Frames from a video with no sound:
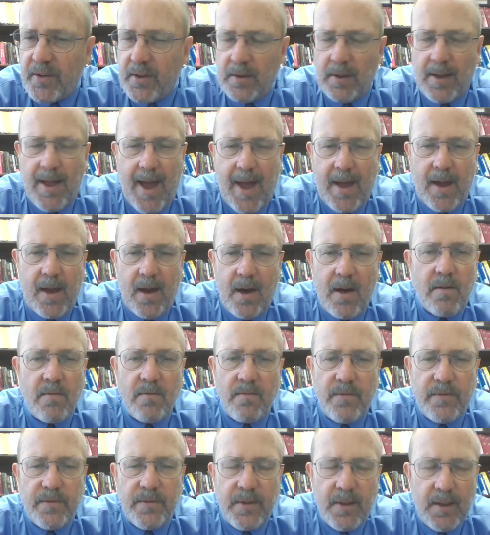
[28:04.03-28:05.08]
a lack
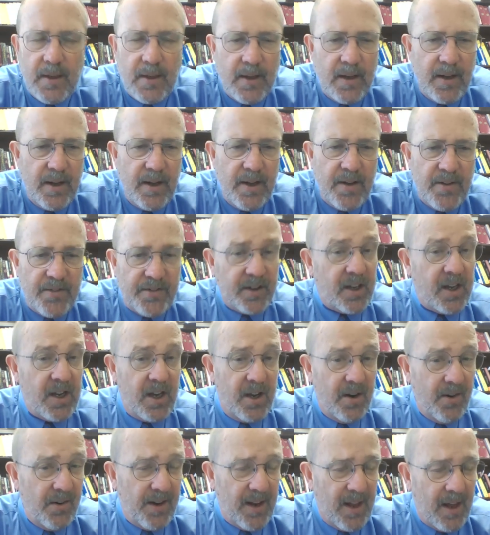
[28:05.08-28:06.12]
of
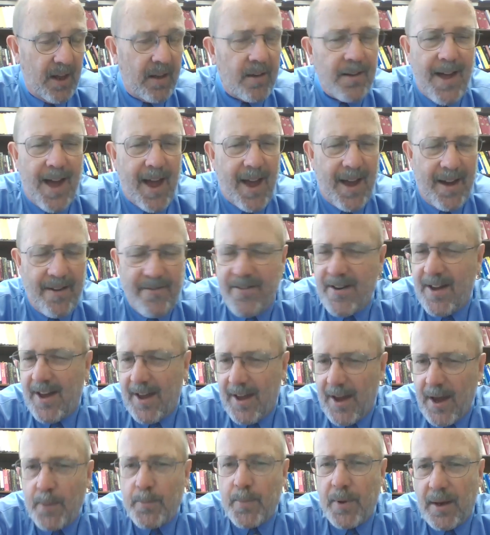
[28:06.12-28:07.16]
security, a lack of
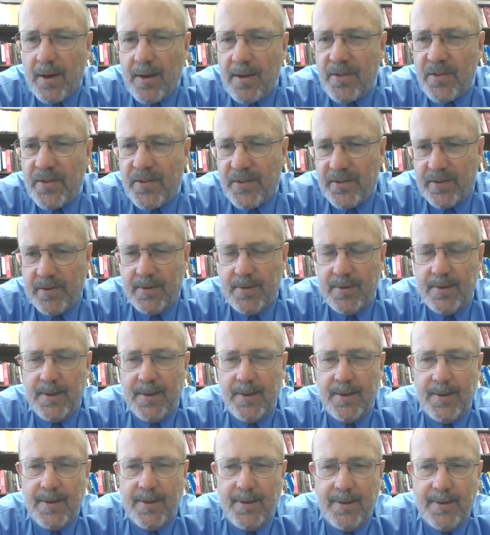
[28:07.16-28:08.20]
happiness.
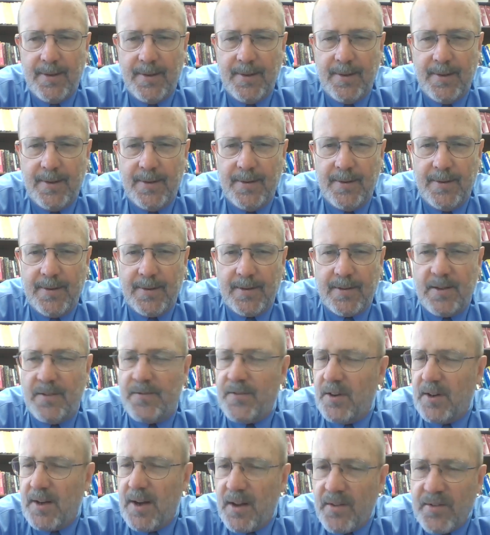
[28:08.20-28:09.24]

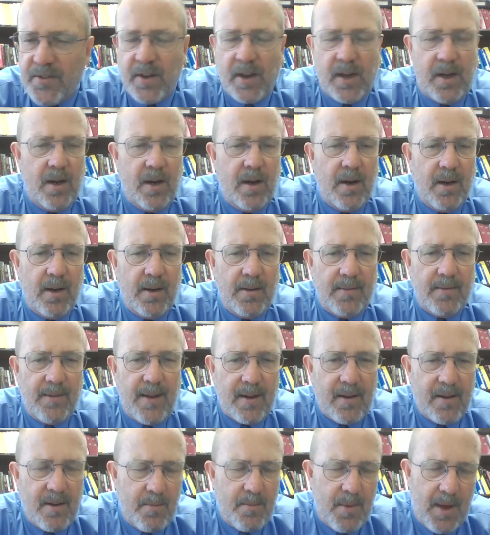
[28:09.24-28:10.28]
If you're not secure, how
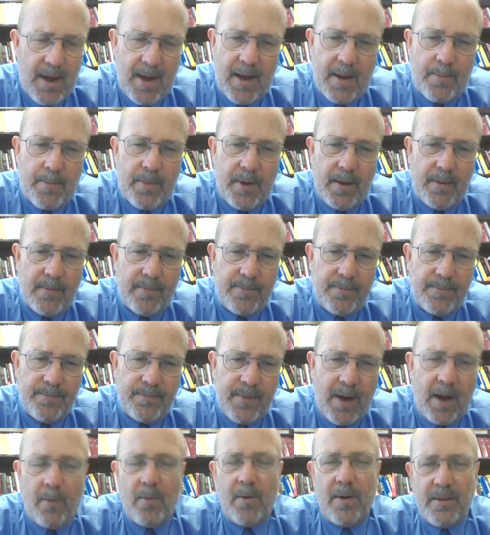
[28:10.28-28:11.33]
can you be happy?
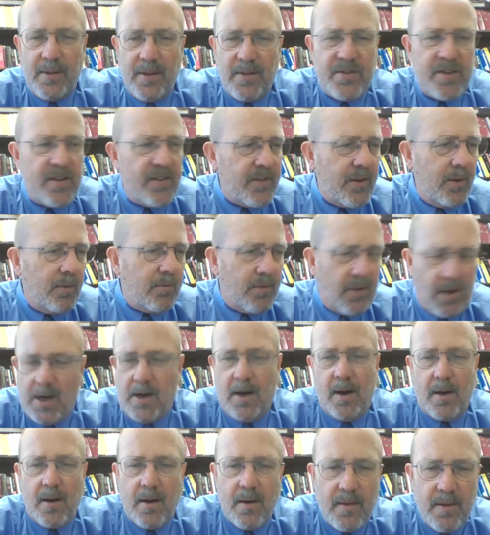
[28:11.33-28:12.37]
Oh, let's just go
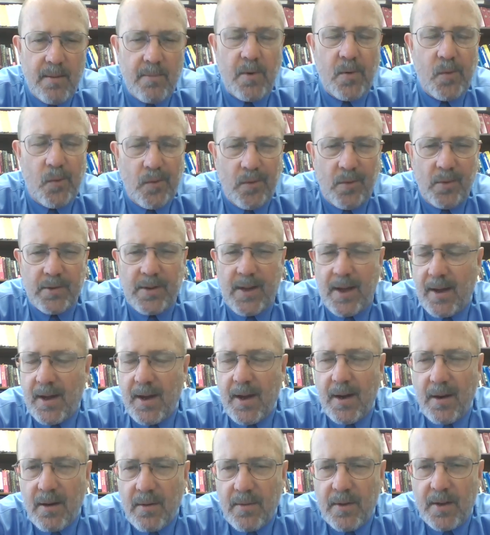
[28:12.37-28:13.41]
conquer them and we'll take
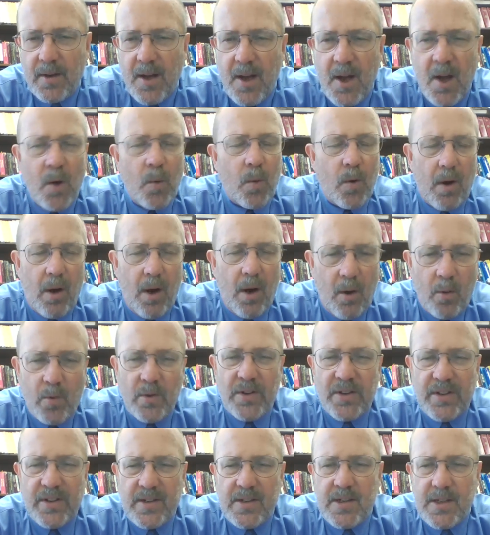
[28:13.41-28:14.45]
care of it. We're
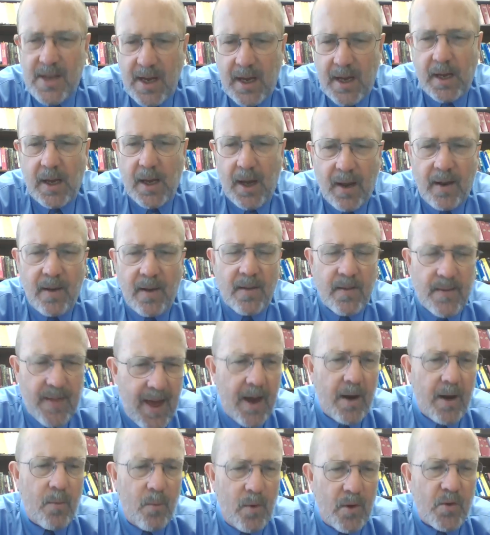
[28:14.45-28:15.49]
always seeking
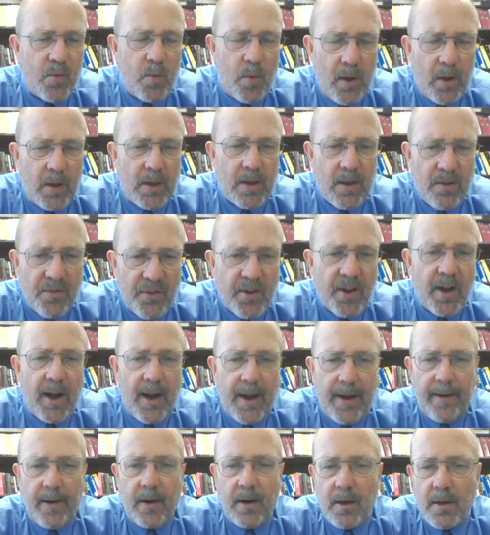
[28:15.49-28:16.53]
that which we
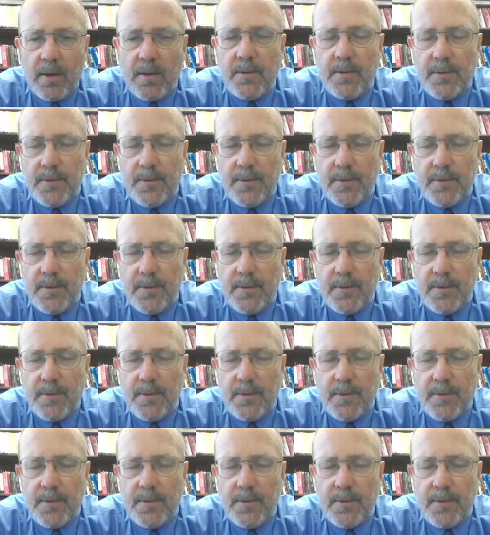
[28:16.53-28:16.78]
desire.